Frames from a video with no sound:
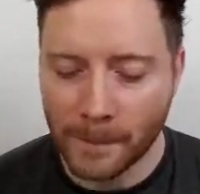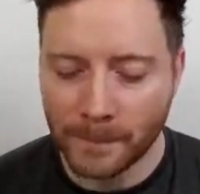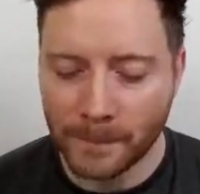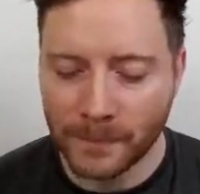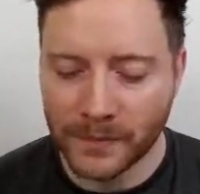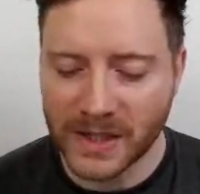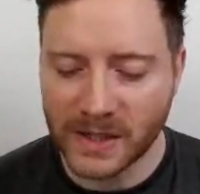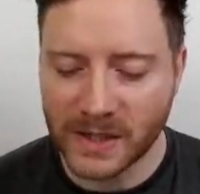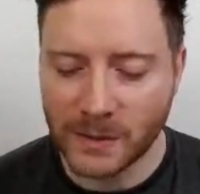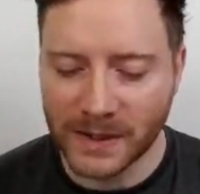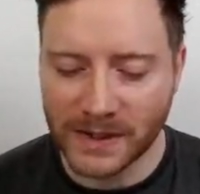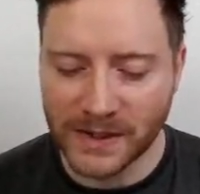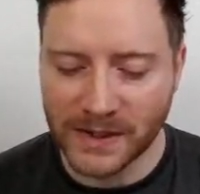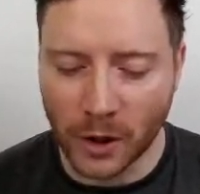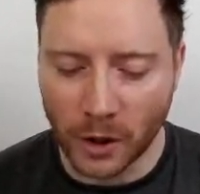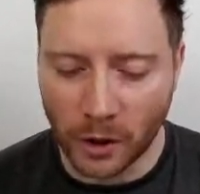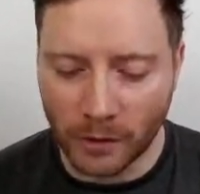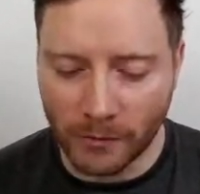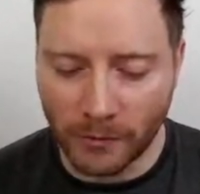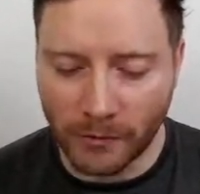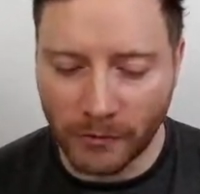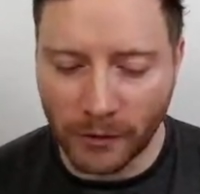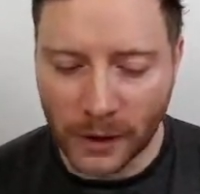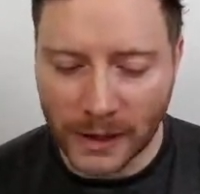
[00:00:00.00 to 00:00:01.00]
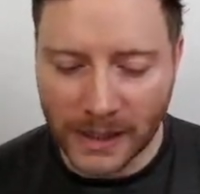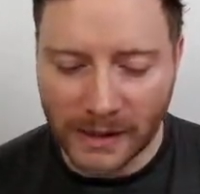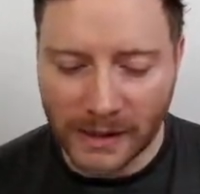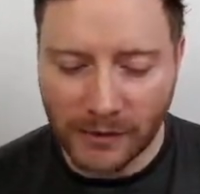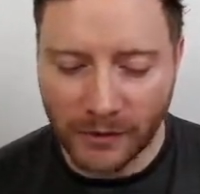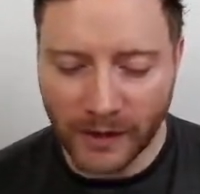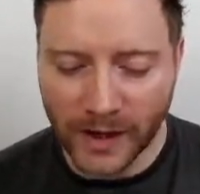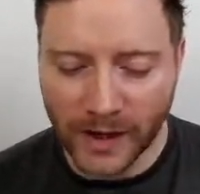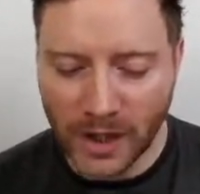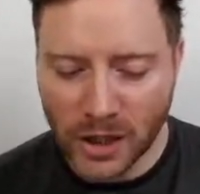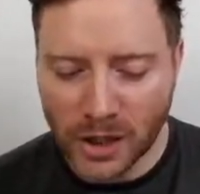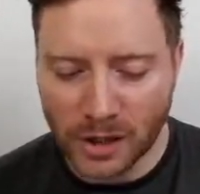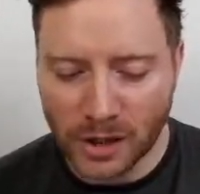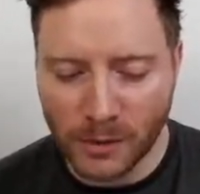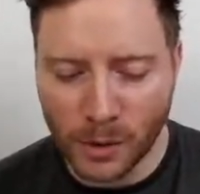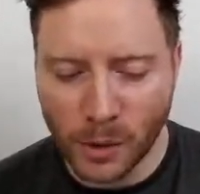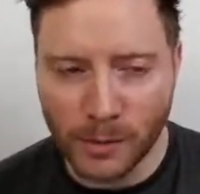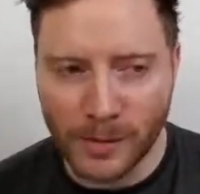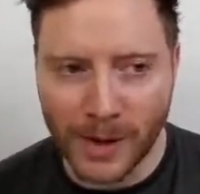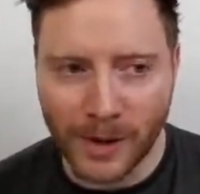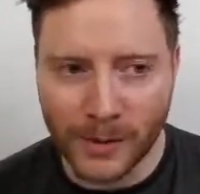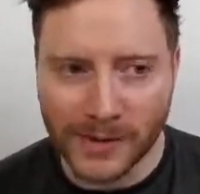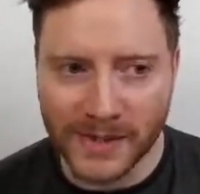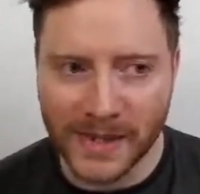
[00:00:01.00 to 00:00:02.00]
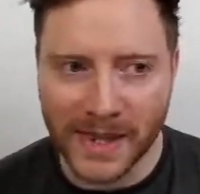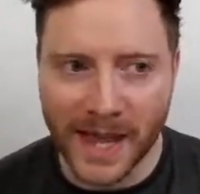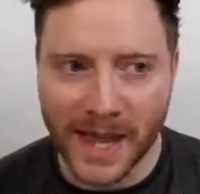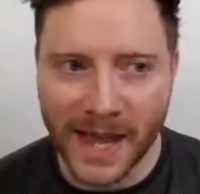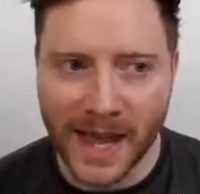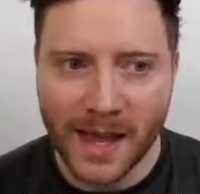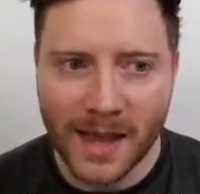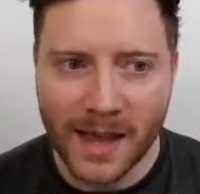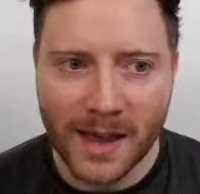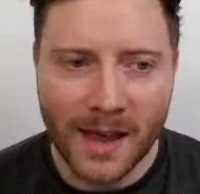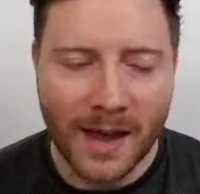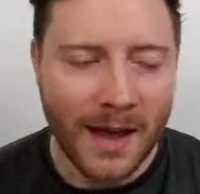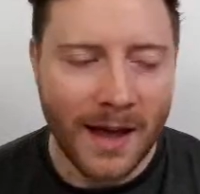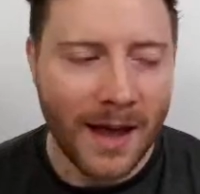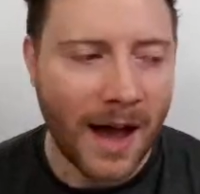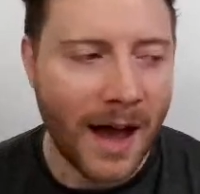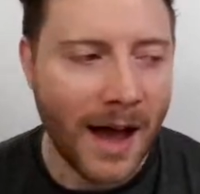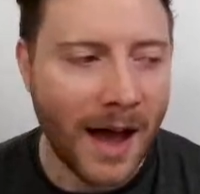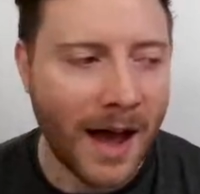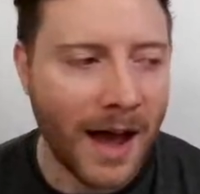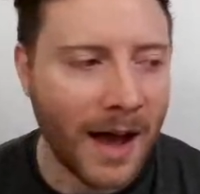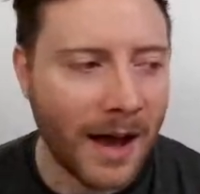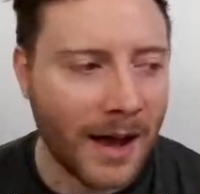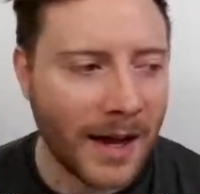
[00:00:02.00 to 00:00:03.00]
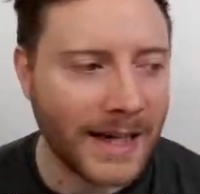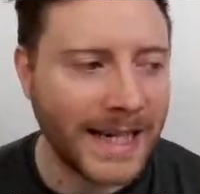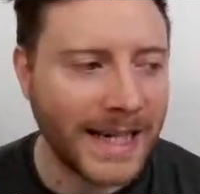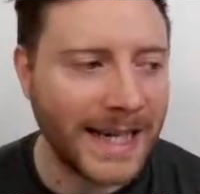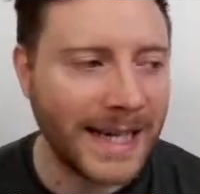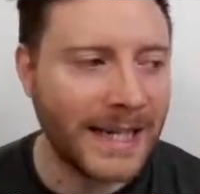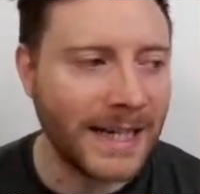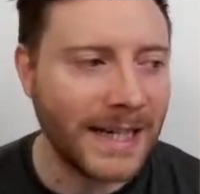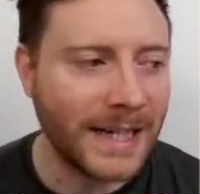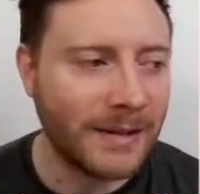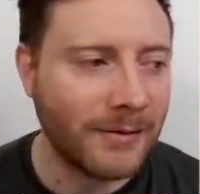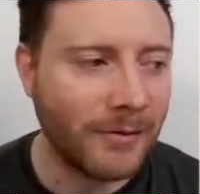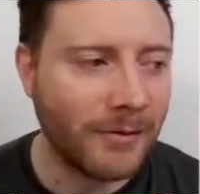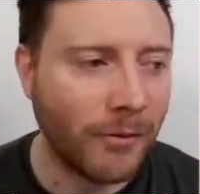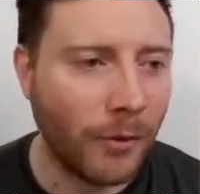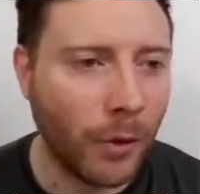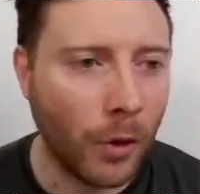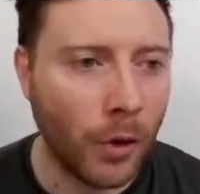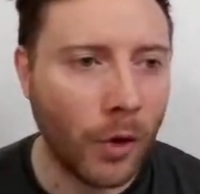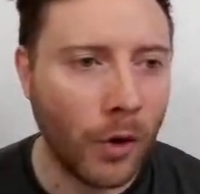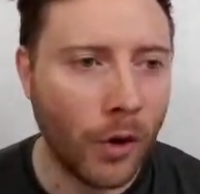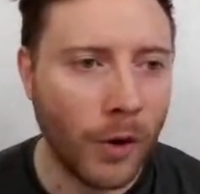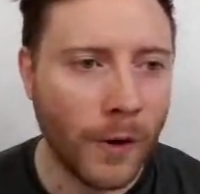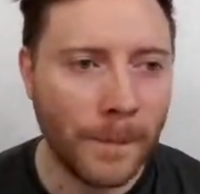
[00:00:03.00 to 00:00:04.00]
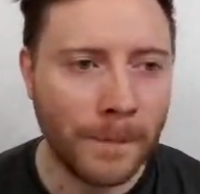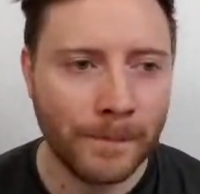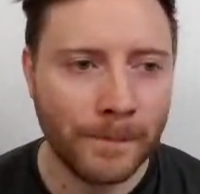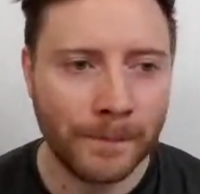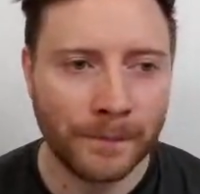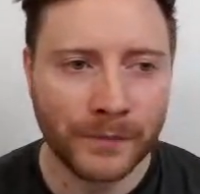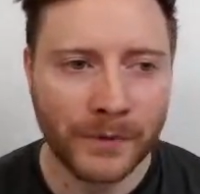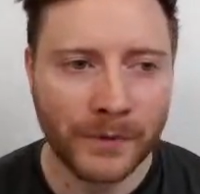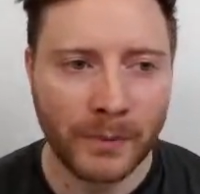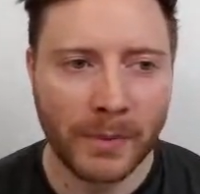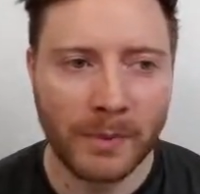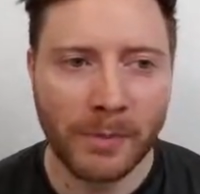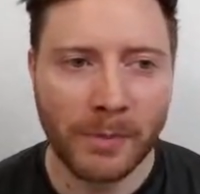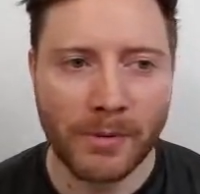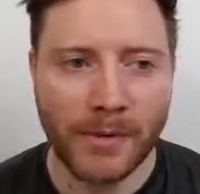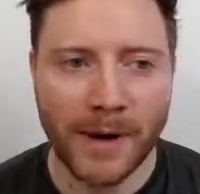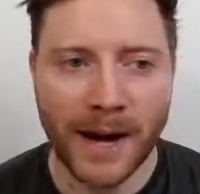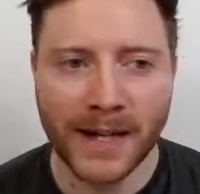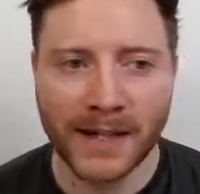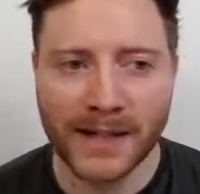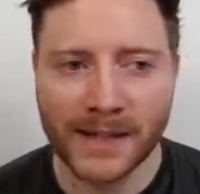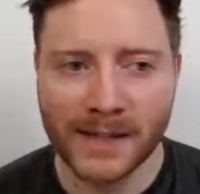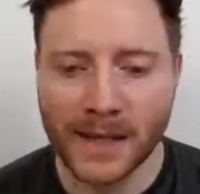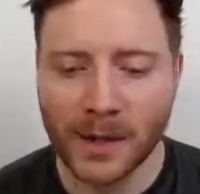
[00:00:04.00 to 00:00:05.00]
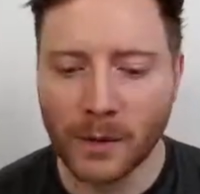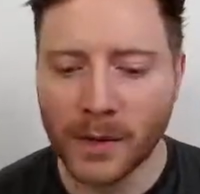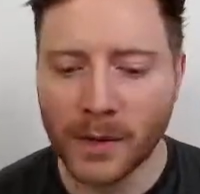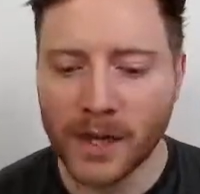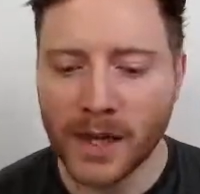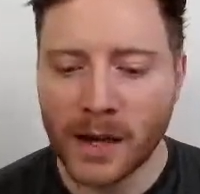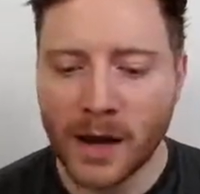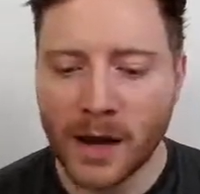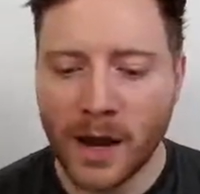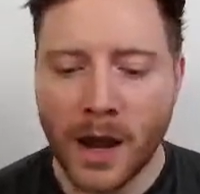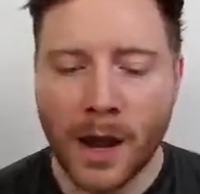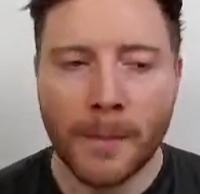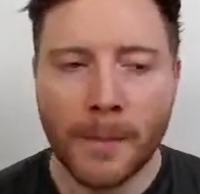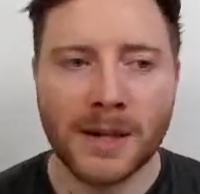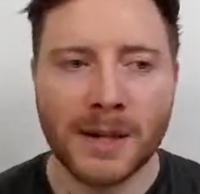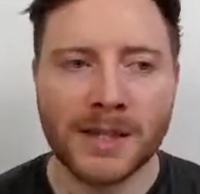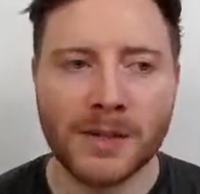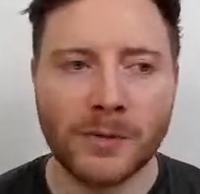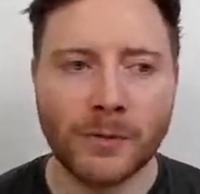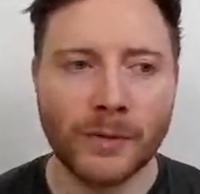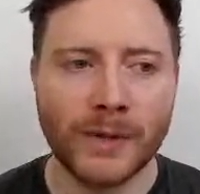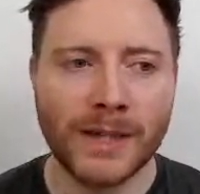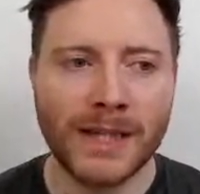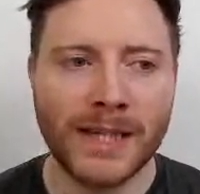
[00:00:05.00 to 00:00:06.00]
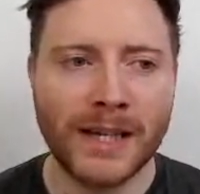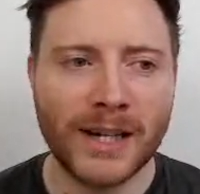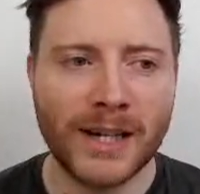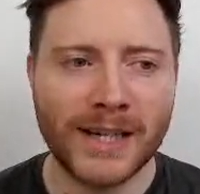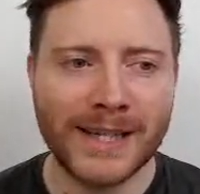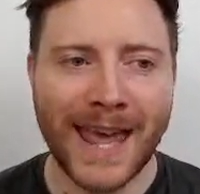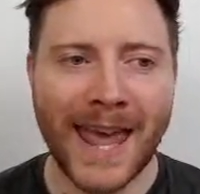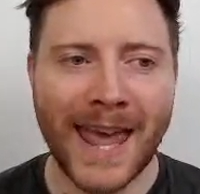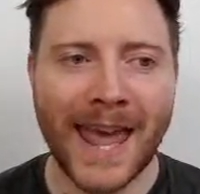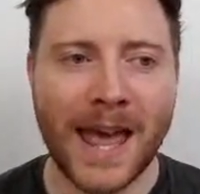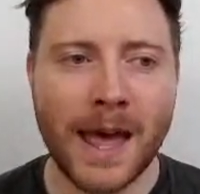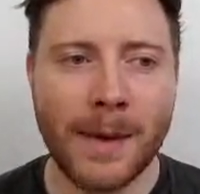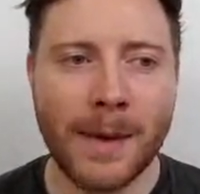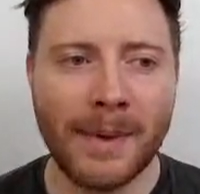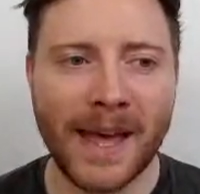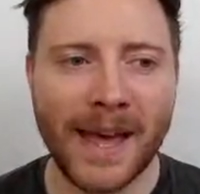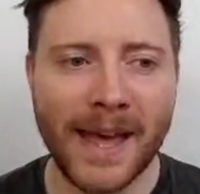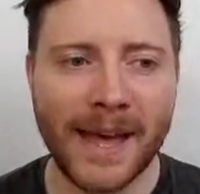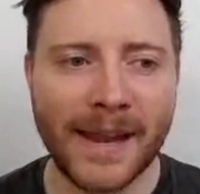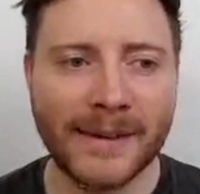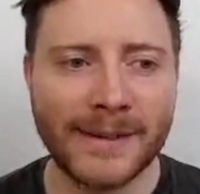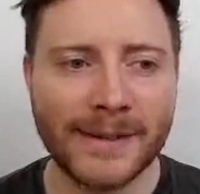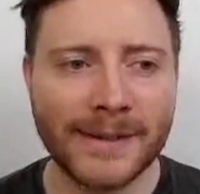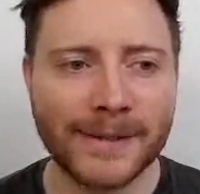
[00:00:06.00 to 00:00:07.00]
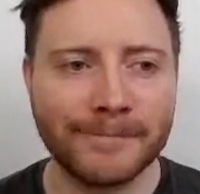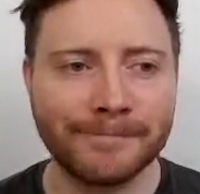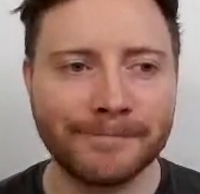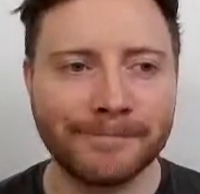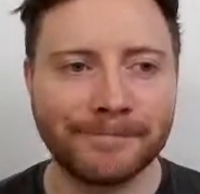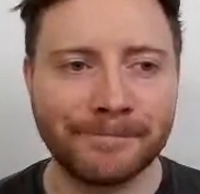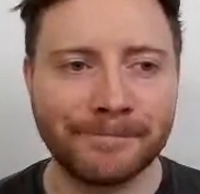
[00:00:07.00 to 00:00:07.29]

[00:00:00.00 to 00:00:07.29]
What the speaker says: This one's not fully finished. I'm almost there. I need it for, I've been practicing with it, but it's a really nice hairband,